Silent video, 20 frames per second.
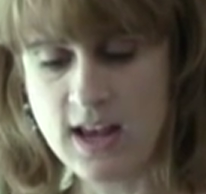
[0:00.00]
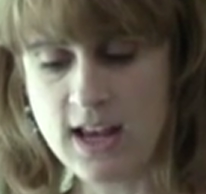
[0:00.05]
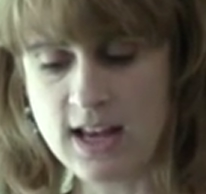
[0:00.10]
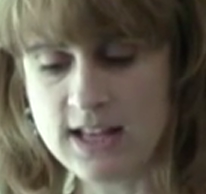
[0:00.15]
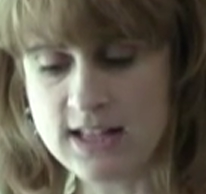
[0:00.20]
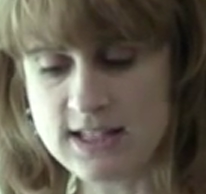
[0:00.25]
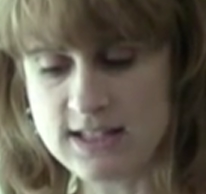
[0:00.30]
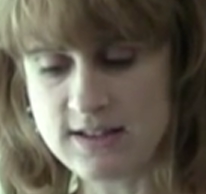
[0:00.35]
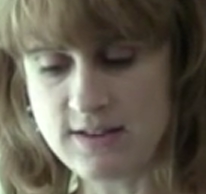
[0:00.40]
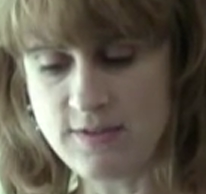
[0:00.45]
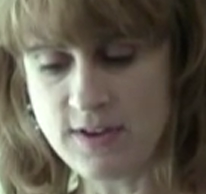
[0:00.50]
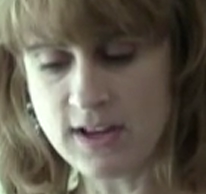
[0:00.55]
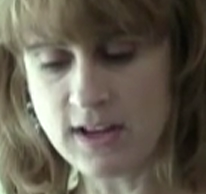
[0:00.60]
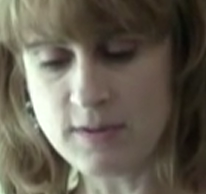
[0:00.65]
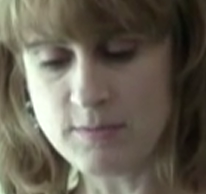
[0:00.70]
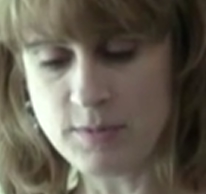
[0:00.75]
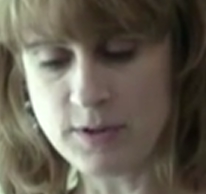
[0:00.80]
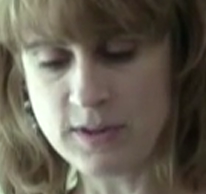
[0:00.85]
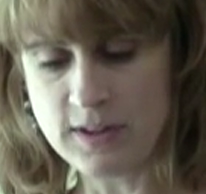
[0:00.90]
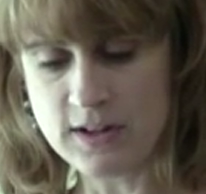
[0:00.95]
In civic
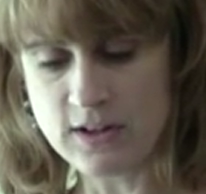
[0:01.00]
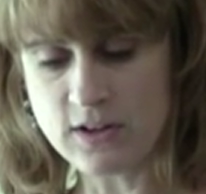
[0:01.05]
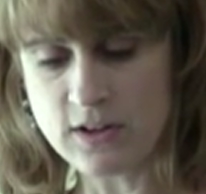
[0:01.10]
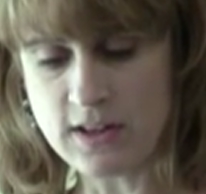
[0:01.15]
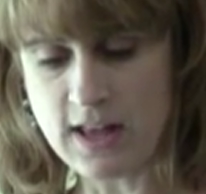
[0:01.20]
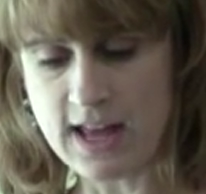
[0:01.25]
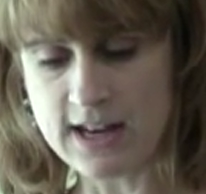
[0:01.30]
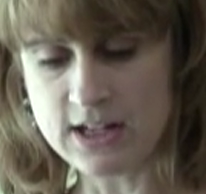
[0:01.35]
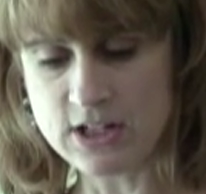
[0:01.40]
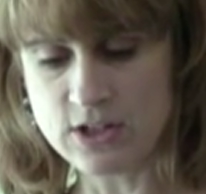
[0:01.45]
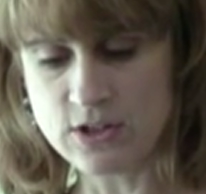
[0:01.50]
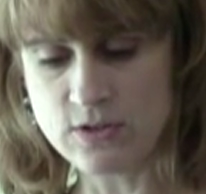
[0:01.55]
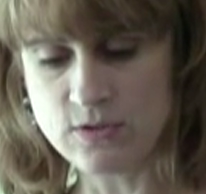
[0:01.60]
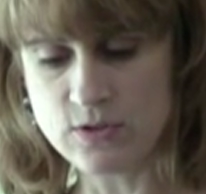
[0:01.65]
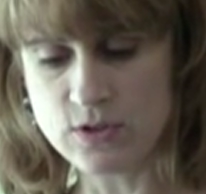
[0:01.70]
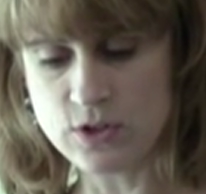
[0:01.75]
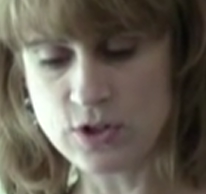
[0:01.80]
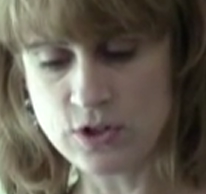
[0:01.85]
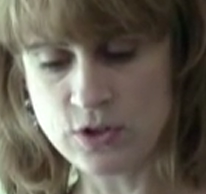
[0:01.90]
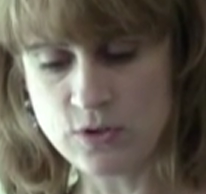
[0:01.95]
and political
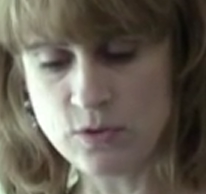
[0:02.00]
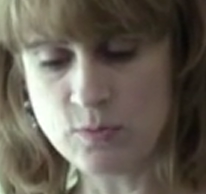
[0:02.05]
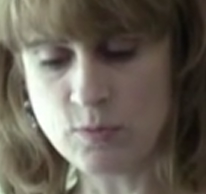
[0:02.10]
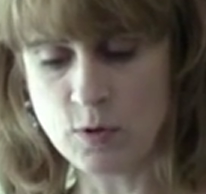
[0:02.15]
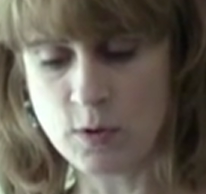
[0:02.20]
attitudes, too,